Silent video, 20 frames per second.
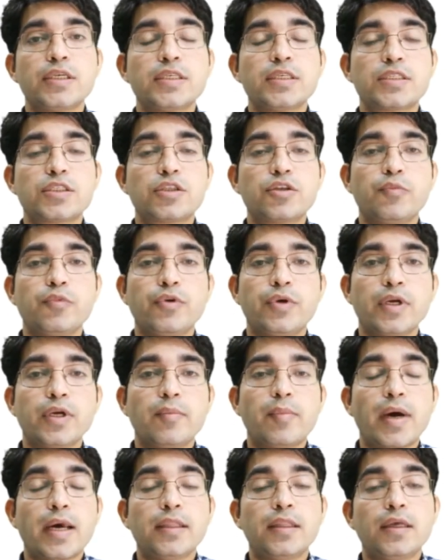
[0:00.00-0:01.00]
distributed
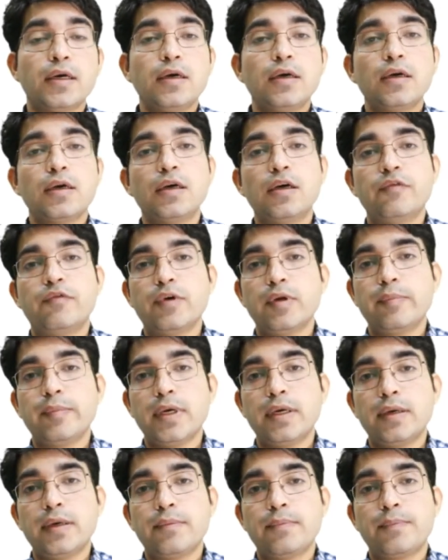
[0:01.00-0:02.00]
by the
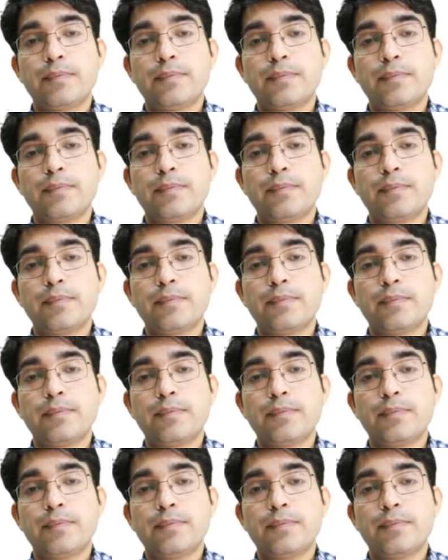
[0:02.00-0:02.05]
government.